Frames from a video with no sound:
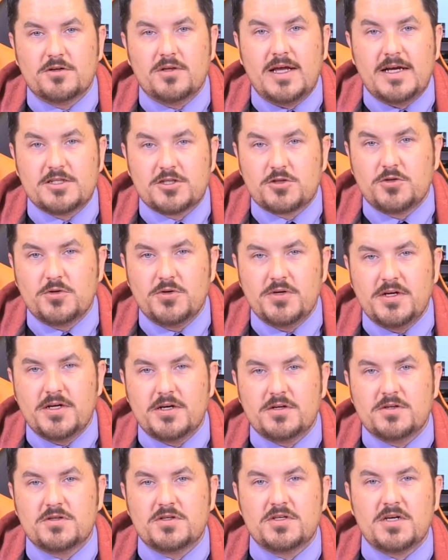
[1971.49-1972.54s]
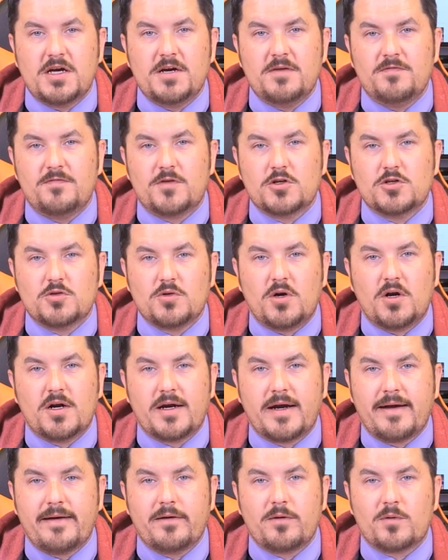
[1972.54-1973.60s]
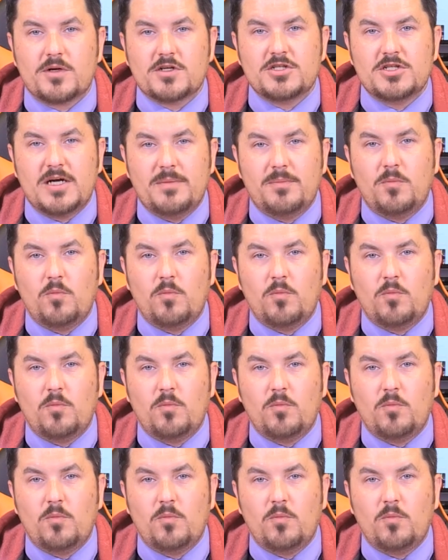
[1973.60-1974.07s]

last school year's virtual art gallery workshop.